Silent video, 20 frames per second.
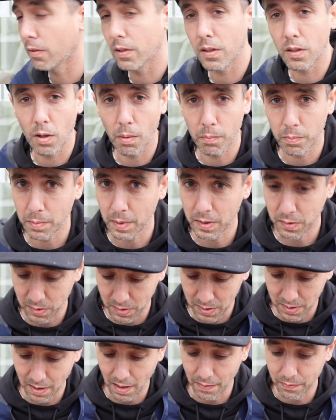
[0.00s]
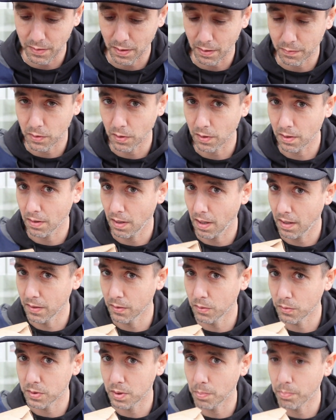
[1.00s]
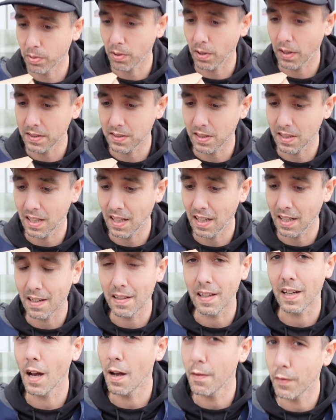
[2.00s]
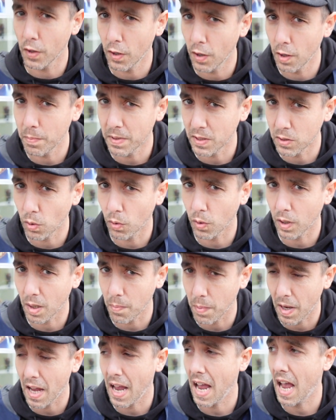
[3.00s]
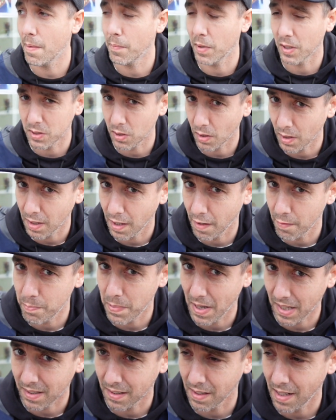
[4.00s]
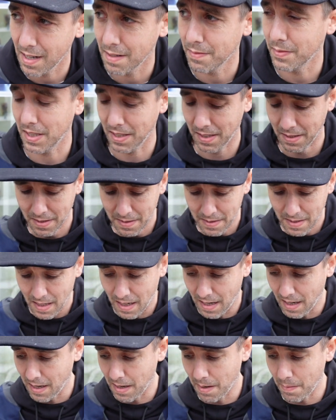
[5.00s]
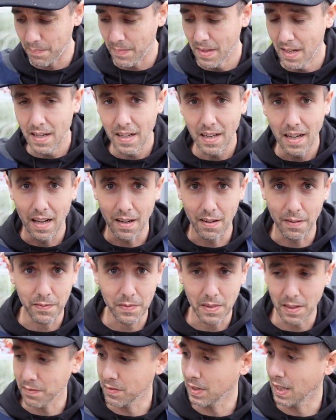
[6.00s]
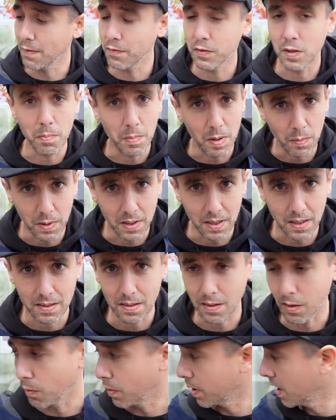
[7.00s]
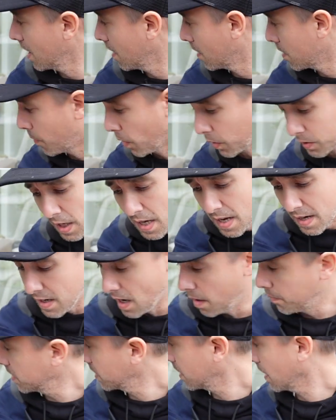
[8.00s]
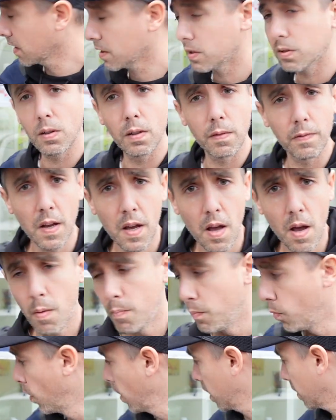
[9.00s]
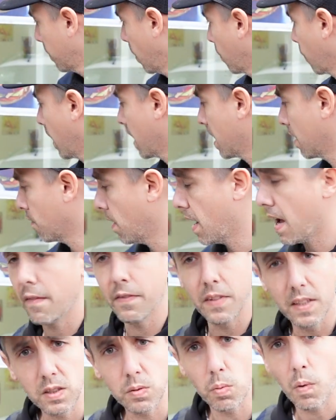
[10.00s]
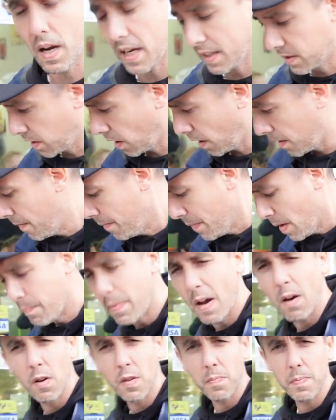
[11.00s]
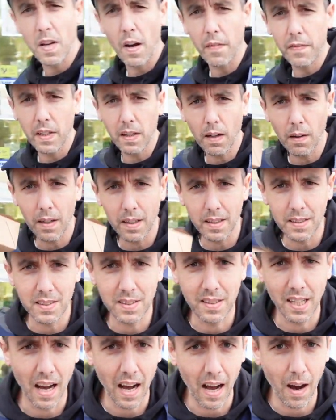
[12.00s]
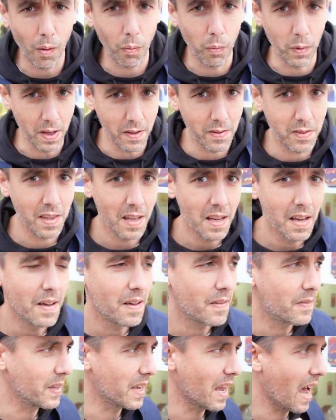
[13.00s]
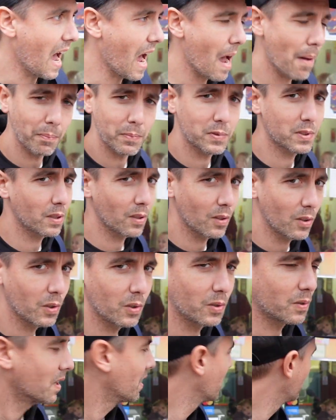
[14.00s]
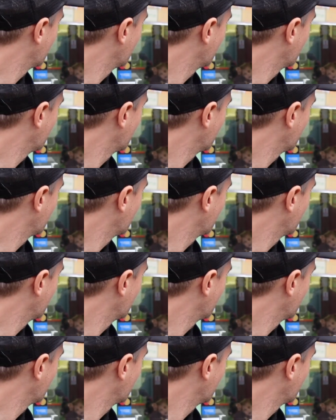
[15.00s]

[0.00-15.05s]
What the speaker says: lot of complimentary stuff, and I've got a little surprise in here. They overheard me talking about how much I love baklava, and they've gifted me with this little here in the box. Now I'm just gonna sort of work my way around this way, so bear with me. I think I'm gonna start with the absolute,